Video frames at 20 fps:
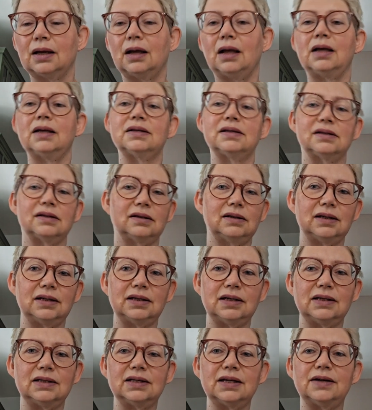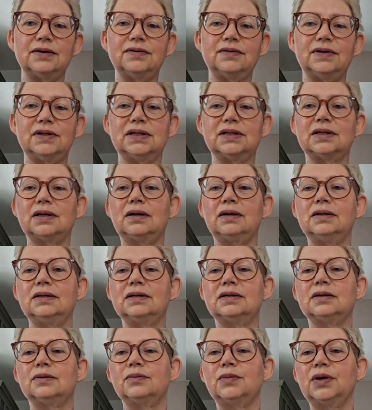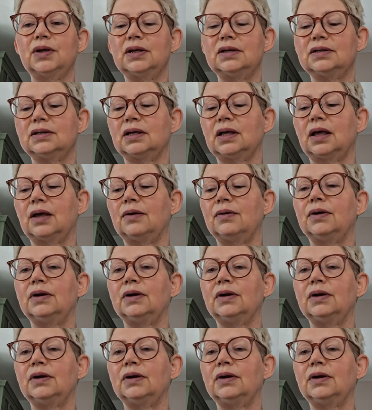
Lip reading: I studied interior design some years ago,